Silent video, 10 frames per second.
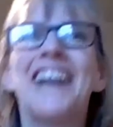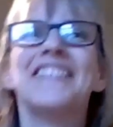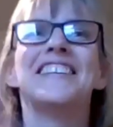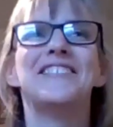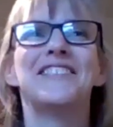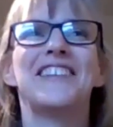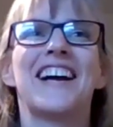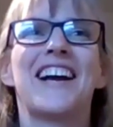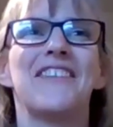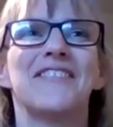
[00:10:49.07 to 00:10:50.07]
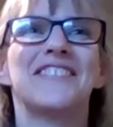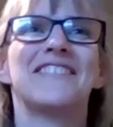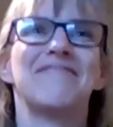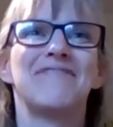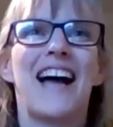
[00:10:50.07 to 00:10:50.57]
And it looked like I
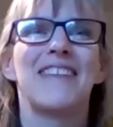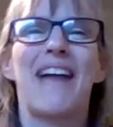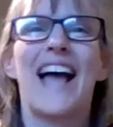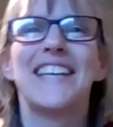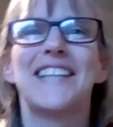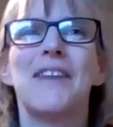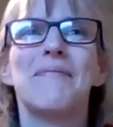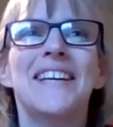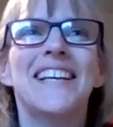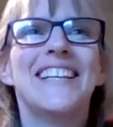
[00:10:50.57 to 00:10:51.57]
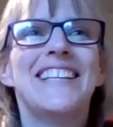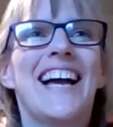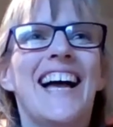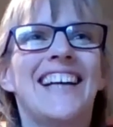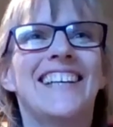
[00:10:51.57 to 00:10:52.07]
had my hand up.
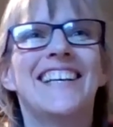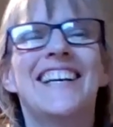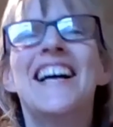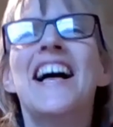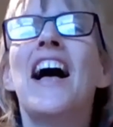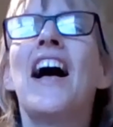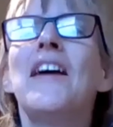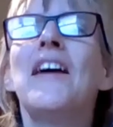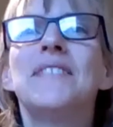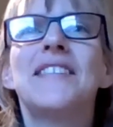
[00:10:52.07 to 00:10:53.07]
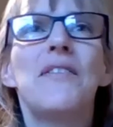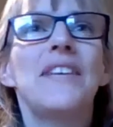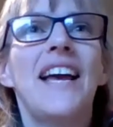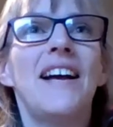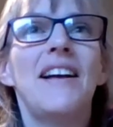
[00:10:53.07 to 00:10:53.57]
Yeah.
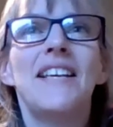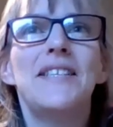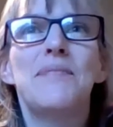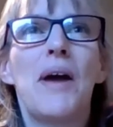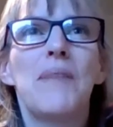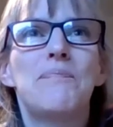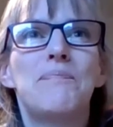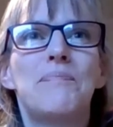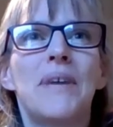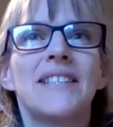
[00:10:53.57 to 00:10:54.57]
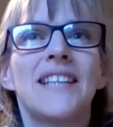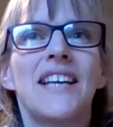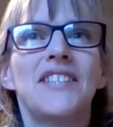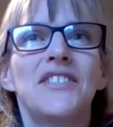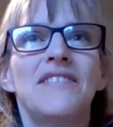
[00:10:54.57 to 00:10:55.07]
is my
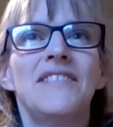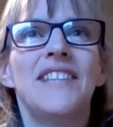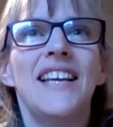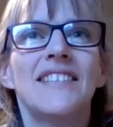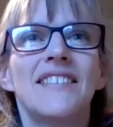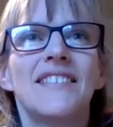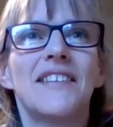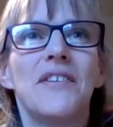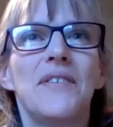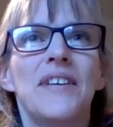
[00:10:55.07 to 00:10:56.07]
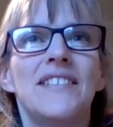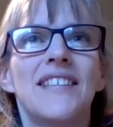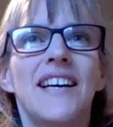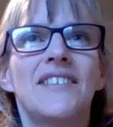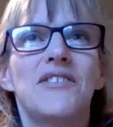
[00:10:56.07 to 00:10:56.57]
presentation next? So is
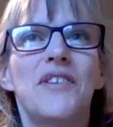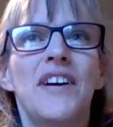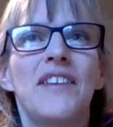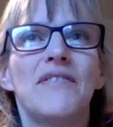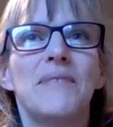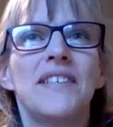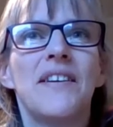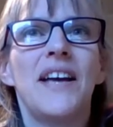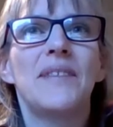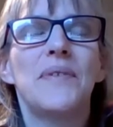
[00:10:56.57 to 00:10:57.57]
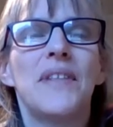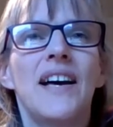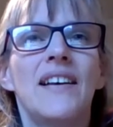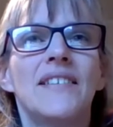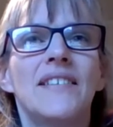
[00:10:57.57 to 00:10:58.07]
that all right for me to go ahead with
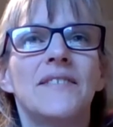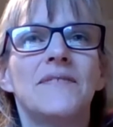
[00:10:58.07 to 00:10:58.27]
that?